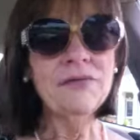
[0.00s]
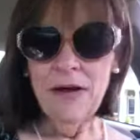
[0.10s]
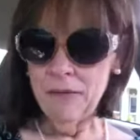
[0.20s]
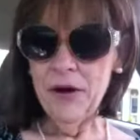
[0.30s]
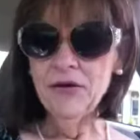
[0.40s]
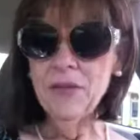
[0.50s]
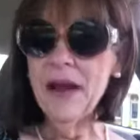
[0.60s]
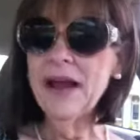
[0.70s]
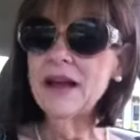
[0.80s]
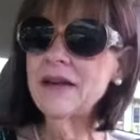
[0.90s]
five pairs of
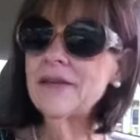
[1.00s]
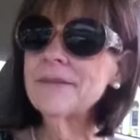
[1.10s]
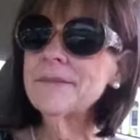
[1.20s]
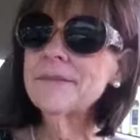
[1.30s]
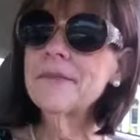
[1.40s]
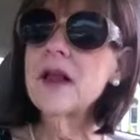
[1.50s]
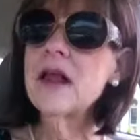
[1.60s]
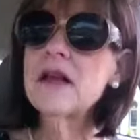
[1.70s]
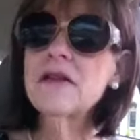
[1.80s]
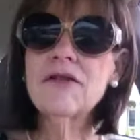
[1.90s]
panties.
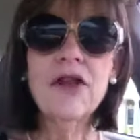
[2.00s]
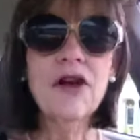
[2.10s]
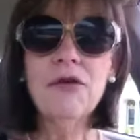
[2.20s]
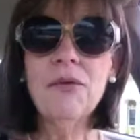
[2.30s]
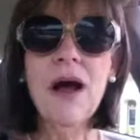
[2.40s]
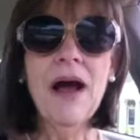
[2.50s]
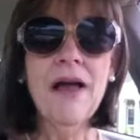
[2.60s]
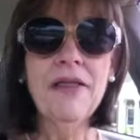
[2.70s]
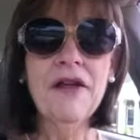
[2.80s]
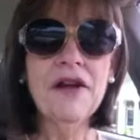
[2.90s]
So
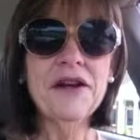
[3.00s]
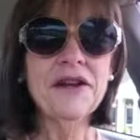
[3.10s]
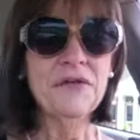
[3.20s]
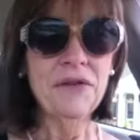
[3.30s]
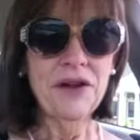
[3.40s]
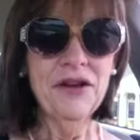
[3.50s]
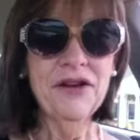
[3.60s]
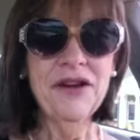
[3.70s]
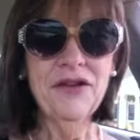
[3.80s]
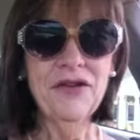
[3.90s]
I thought I did really
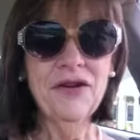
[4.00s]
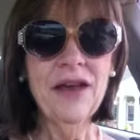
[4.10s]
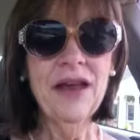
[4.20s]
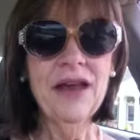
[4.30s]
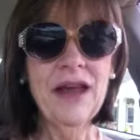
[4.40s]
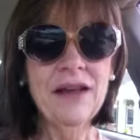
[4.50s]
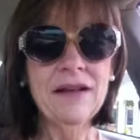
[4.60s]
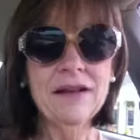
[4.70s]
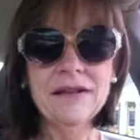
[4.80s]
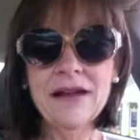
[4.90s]
good yesterday.
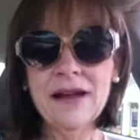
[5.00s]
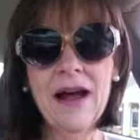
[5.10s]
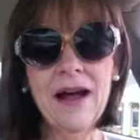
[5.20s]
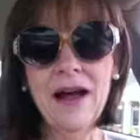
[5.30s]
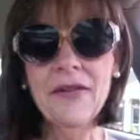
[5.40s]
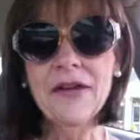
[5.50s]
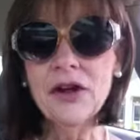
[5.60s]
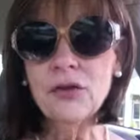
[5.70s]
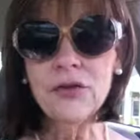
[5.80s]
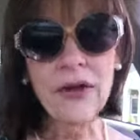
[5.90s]
And ta-da, the
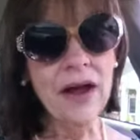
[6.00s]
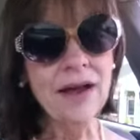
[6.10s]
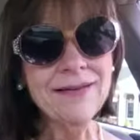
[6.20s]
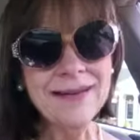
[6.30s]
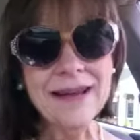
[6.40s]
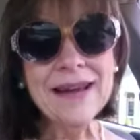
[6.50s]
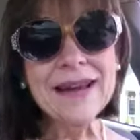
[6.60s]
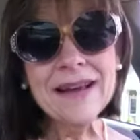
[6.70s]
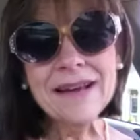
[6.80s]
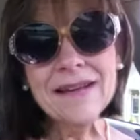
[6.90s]
new size
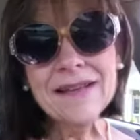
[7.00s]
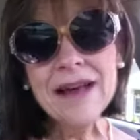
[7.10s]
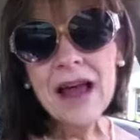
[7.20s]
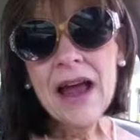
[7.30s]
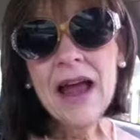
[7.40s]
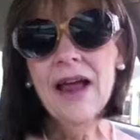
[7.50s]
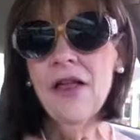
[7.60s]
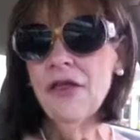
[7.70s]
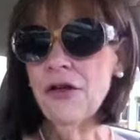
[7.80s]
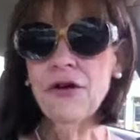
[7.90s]
is
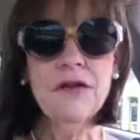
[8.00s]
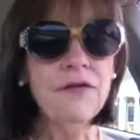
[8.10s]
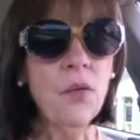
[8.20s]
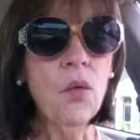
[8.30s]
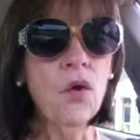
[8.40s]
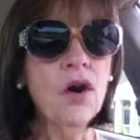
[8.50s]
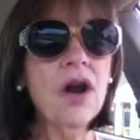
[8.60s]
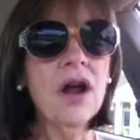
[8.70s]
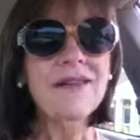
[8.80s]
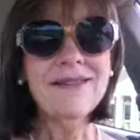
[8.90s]

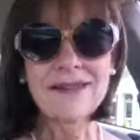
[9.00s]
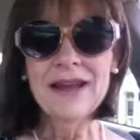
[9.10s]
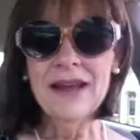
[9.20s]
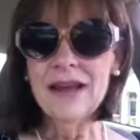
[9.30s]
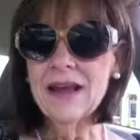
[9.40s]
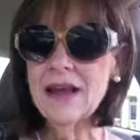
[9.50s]
34C.